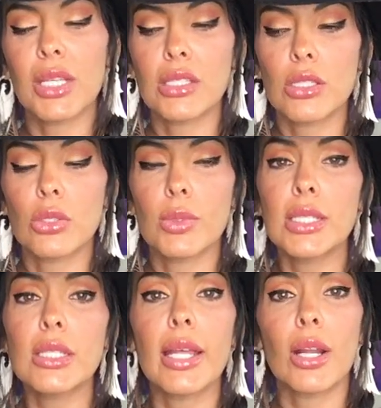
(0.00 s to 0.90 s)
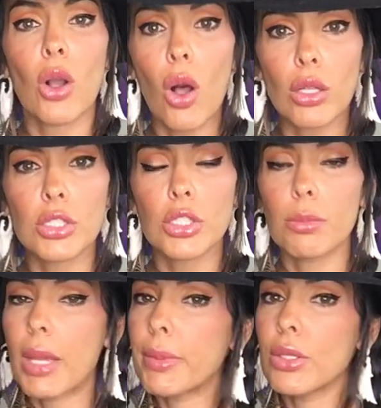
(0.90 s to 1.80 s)
because there's a reason that it called to you.
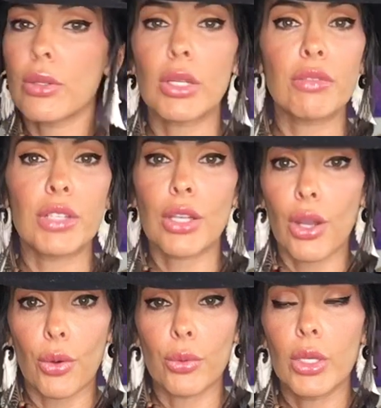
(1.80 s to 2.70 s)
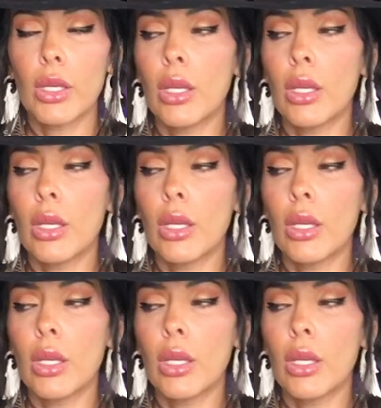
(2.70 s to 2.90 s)
Maybe you don't even know.